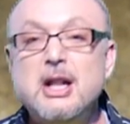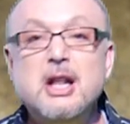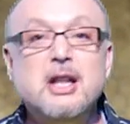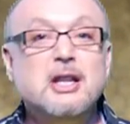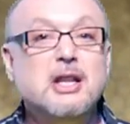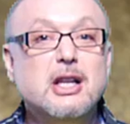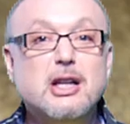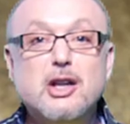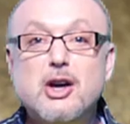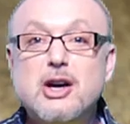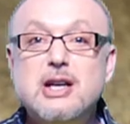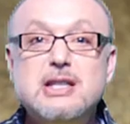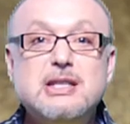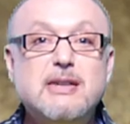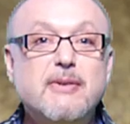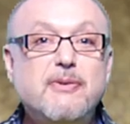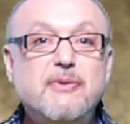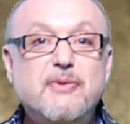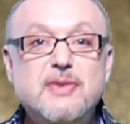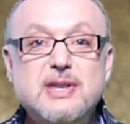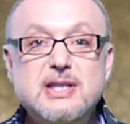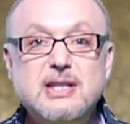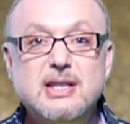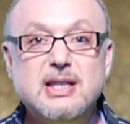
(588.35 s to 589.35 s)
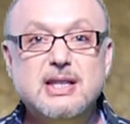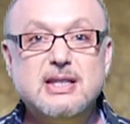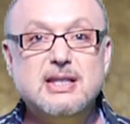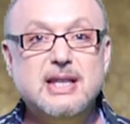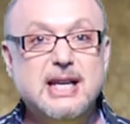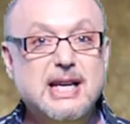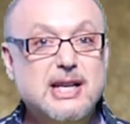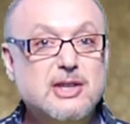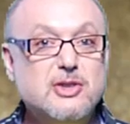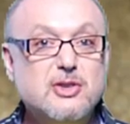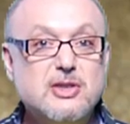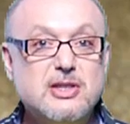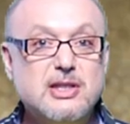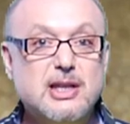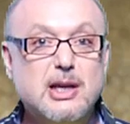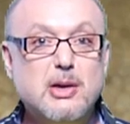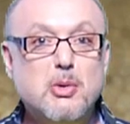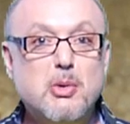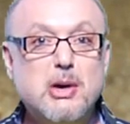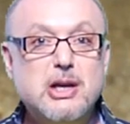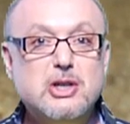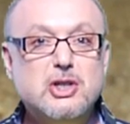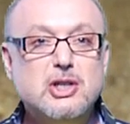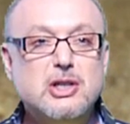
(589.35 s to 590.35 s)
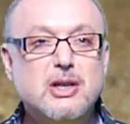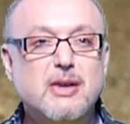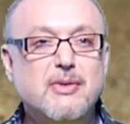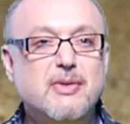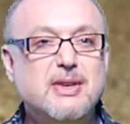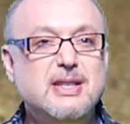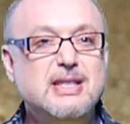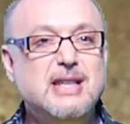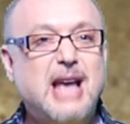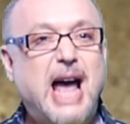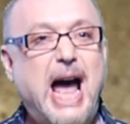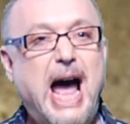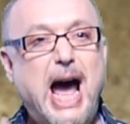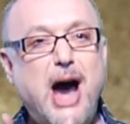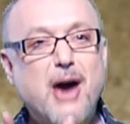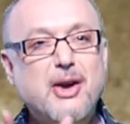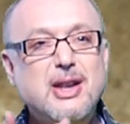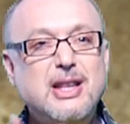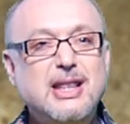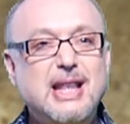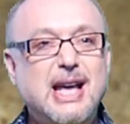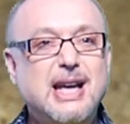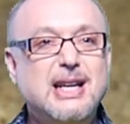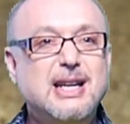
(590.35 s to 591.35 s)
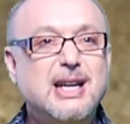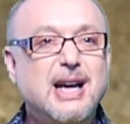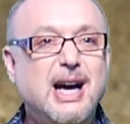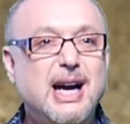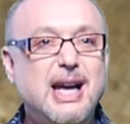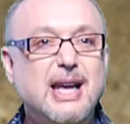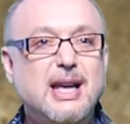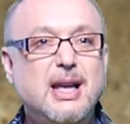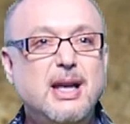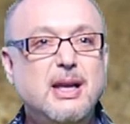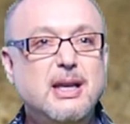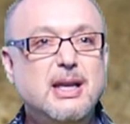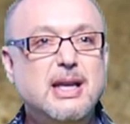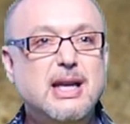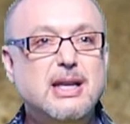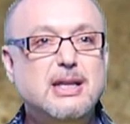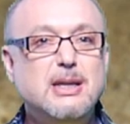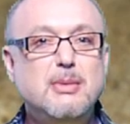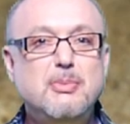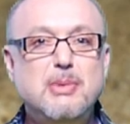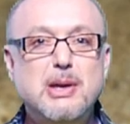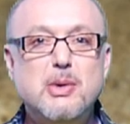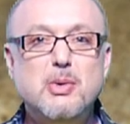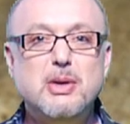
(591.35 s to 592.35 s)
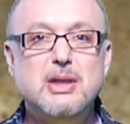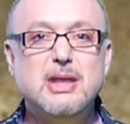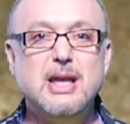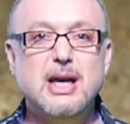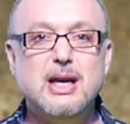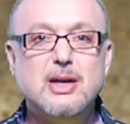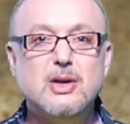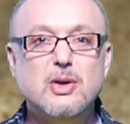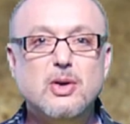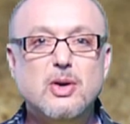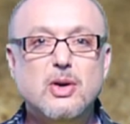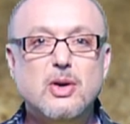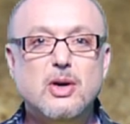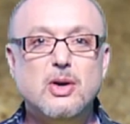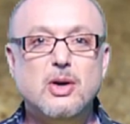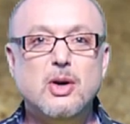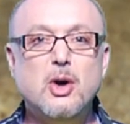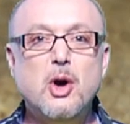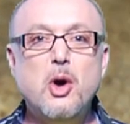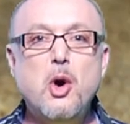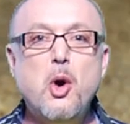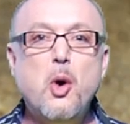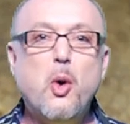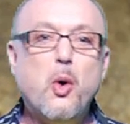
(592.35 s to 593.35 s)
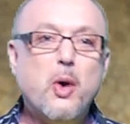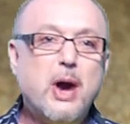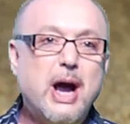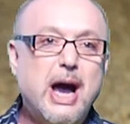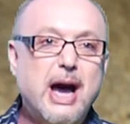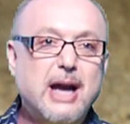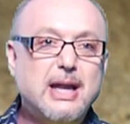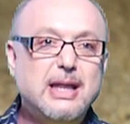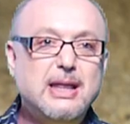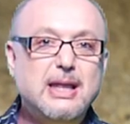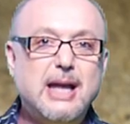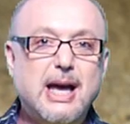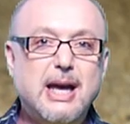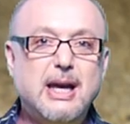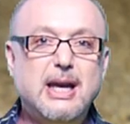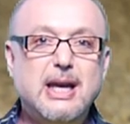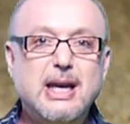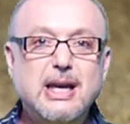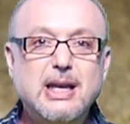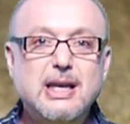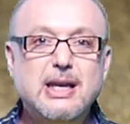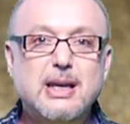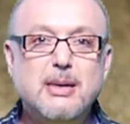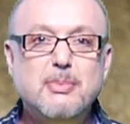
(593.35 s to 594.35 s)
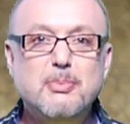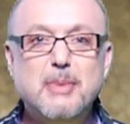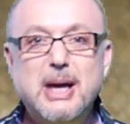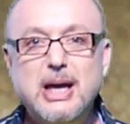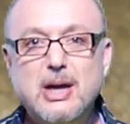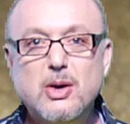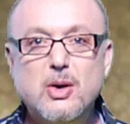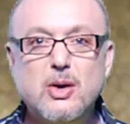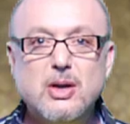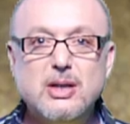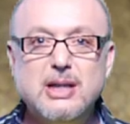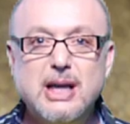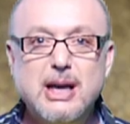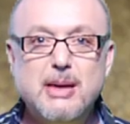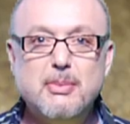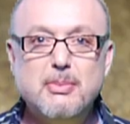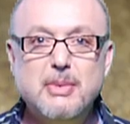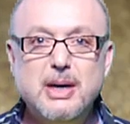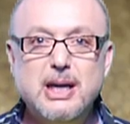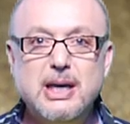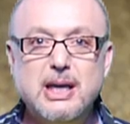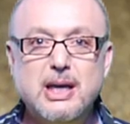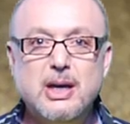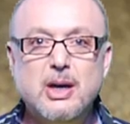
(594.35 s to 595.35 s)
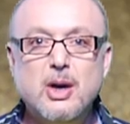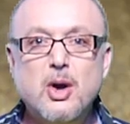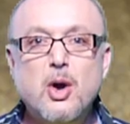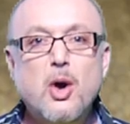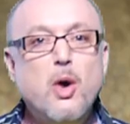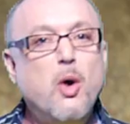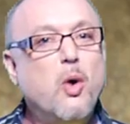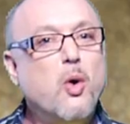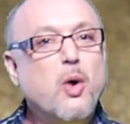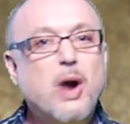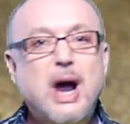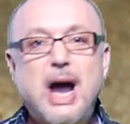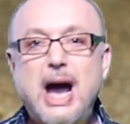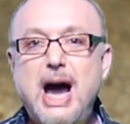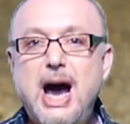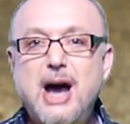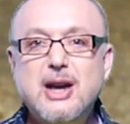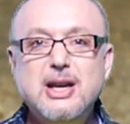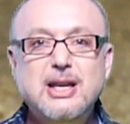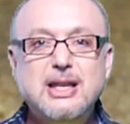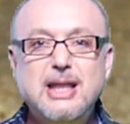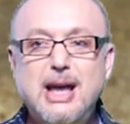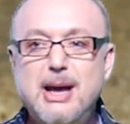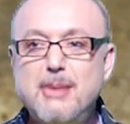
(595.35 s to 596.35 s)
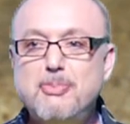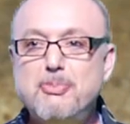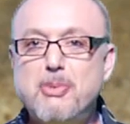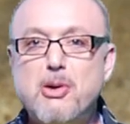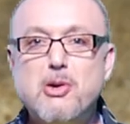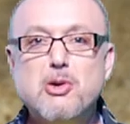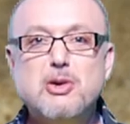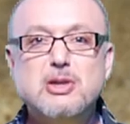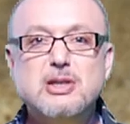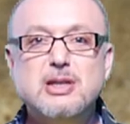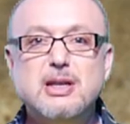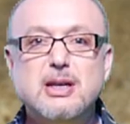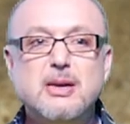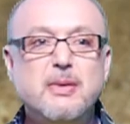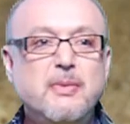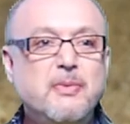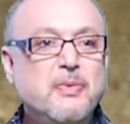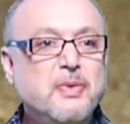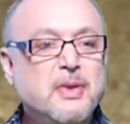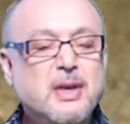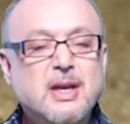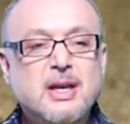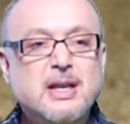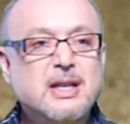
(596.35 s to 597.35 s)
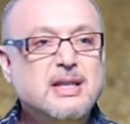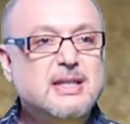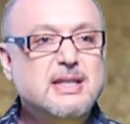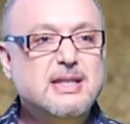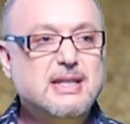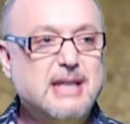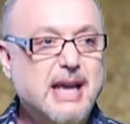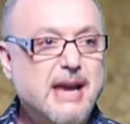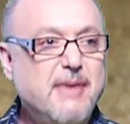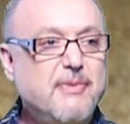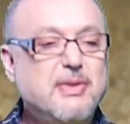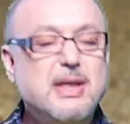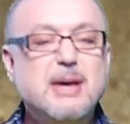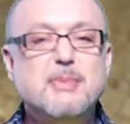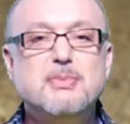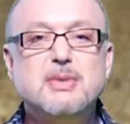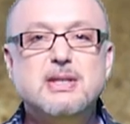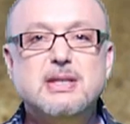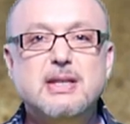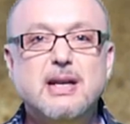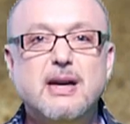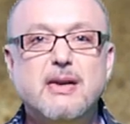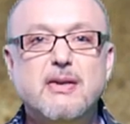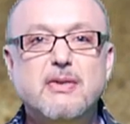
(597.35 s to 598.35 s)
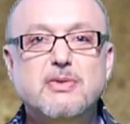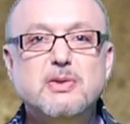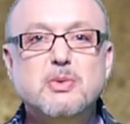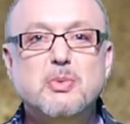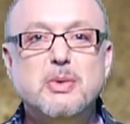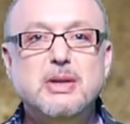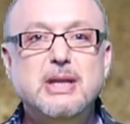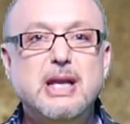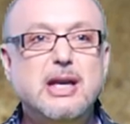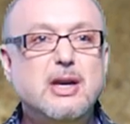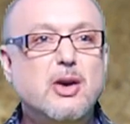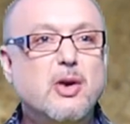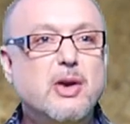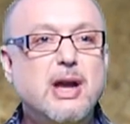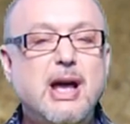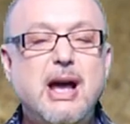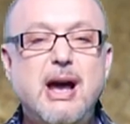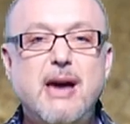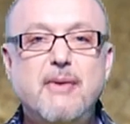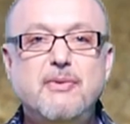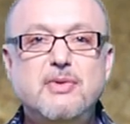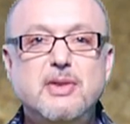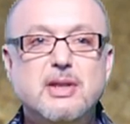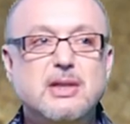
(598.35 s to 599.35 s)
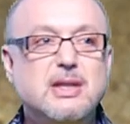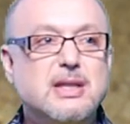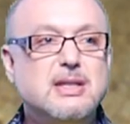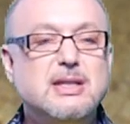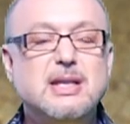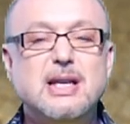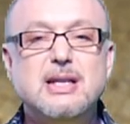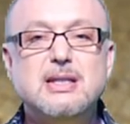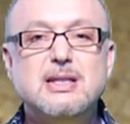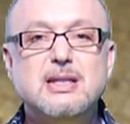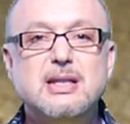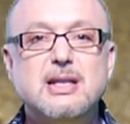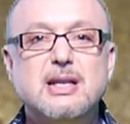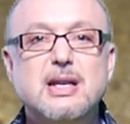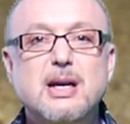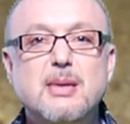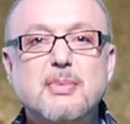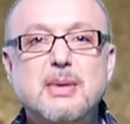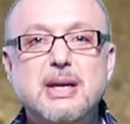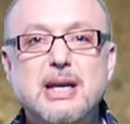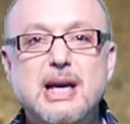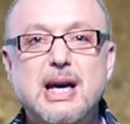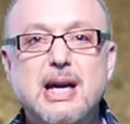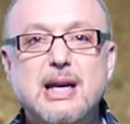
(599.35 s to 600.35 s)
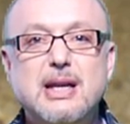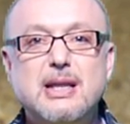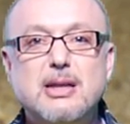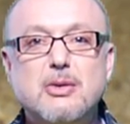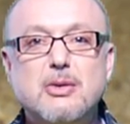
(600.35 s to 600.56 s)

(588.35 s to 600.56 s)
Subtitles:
The laws of physics answers the question of how did that guy get to be with that girl? Or how did that idiot make all that money? Or how did that person save themselves when they don't have the sense to come in out of